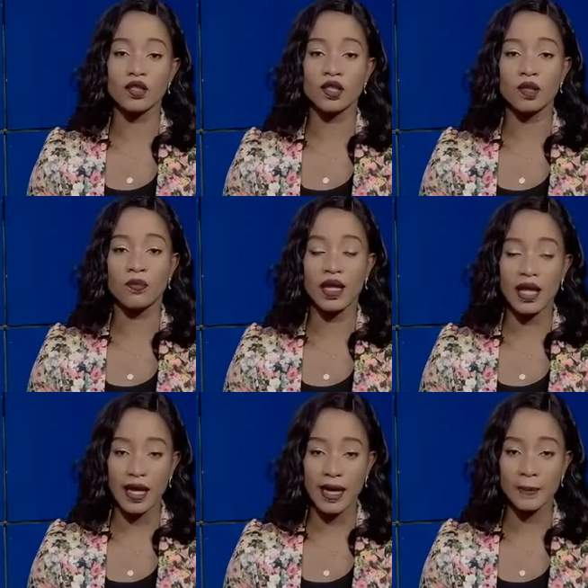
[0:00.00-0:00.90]
the
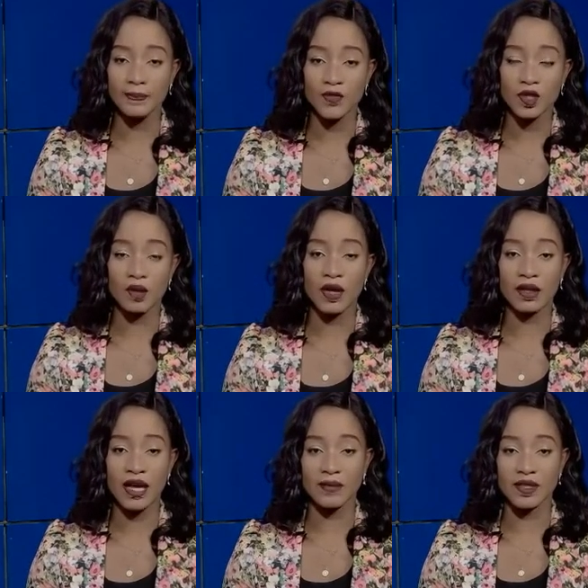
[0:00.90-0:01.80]
player, talking about
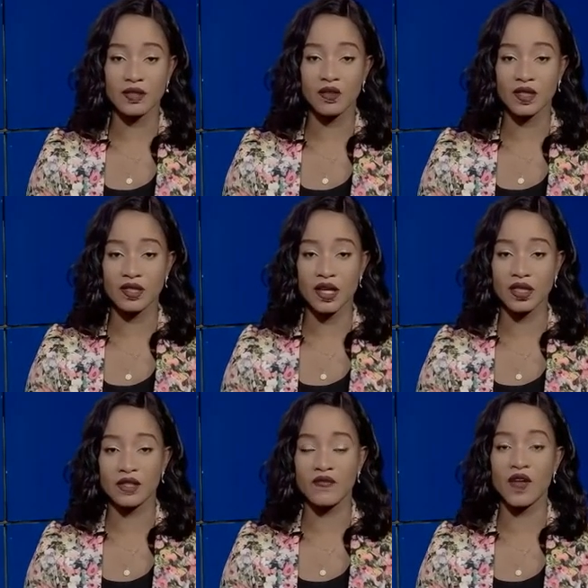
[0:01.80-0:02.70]
the captain of the
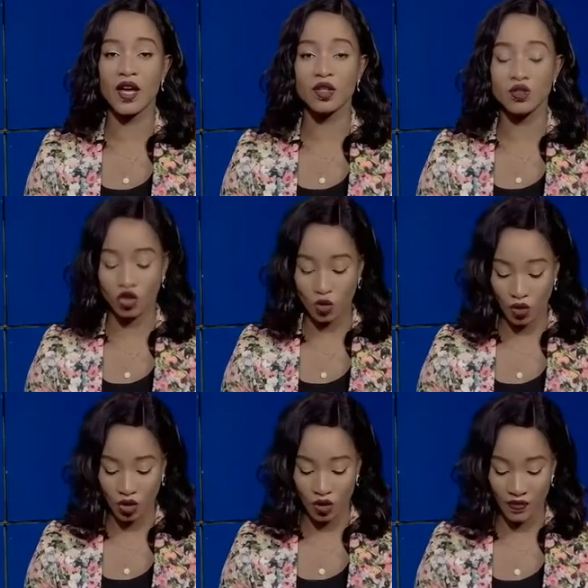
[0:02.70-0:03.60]
side, Ifeanyi
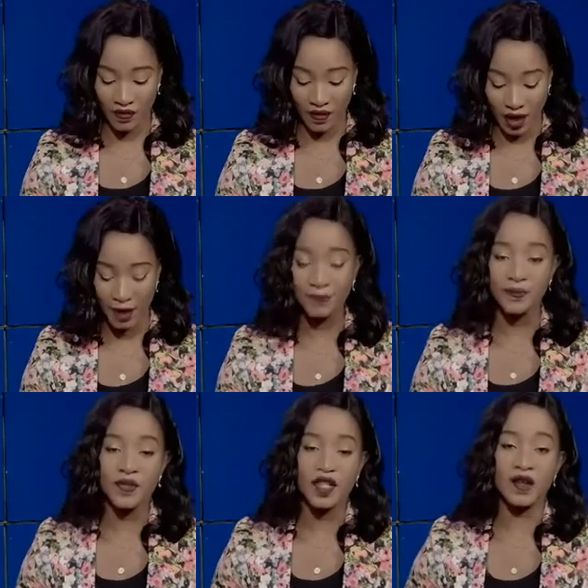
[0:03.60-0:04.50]
George, over there.
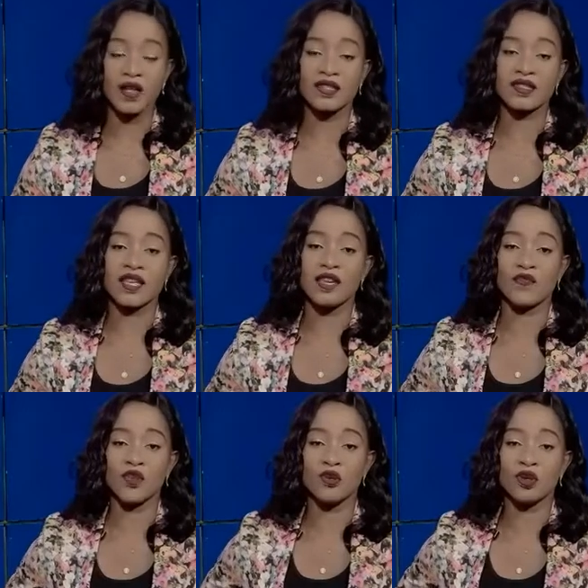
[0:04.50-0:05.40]
Now, let's
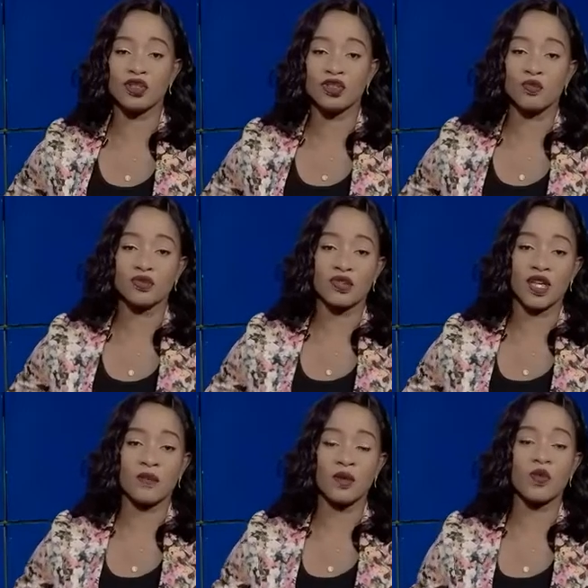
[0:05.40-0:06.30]
give you a tribute to
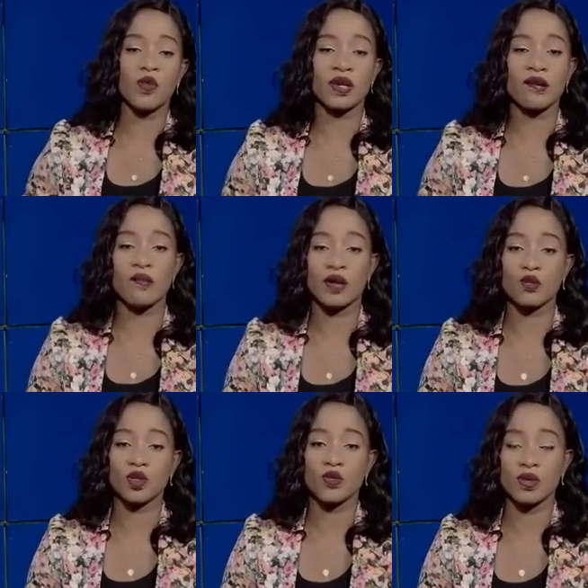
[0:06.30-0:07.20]
him, and when we come back,
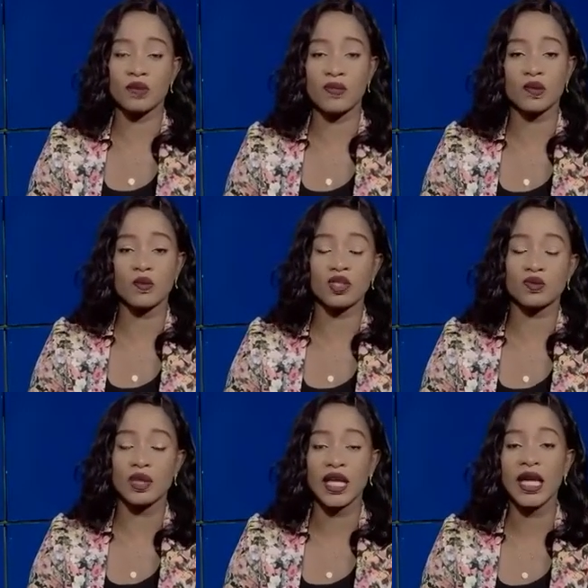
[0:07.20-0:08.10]
we'll be talking about what's
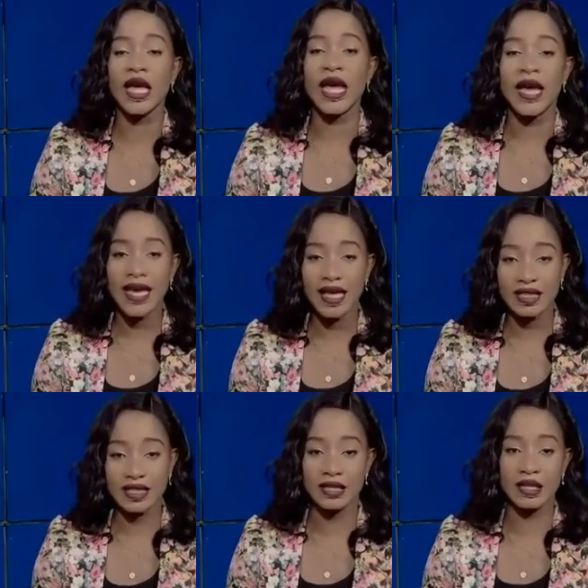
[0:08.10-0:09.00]
really
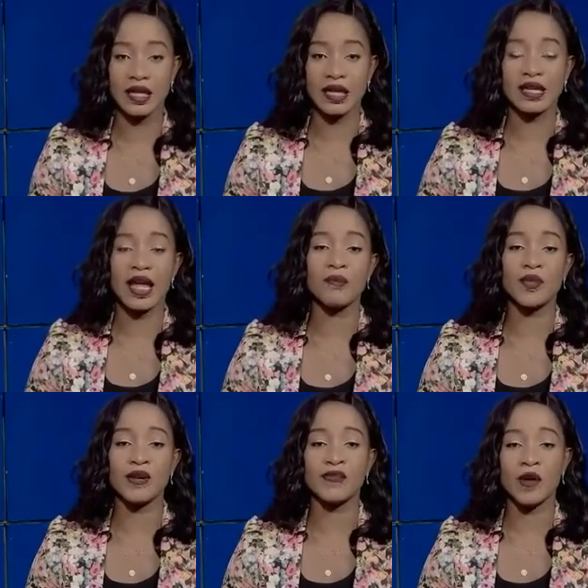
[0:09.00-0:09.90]
hitting the
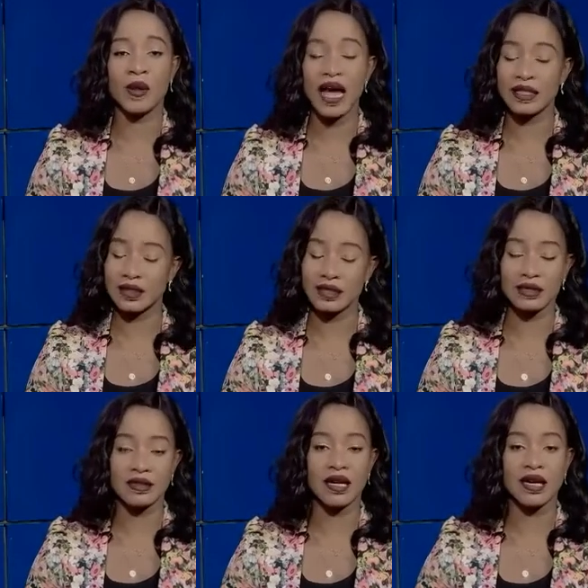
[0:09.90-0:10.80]
NPFL at
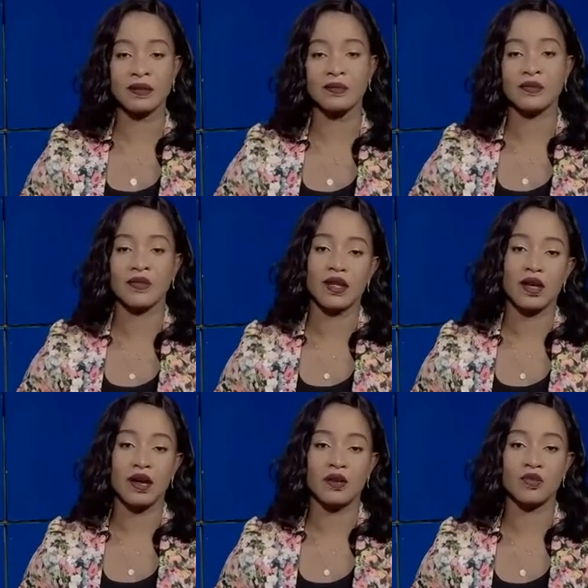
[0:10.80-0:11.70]
this time.
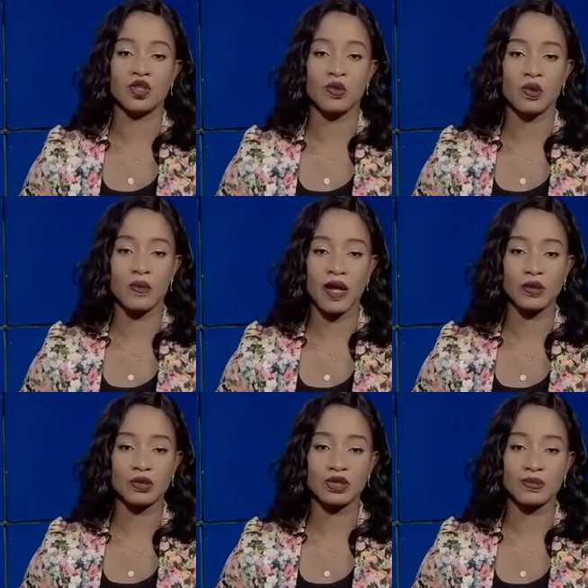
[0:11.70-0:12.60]
We'll talk about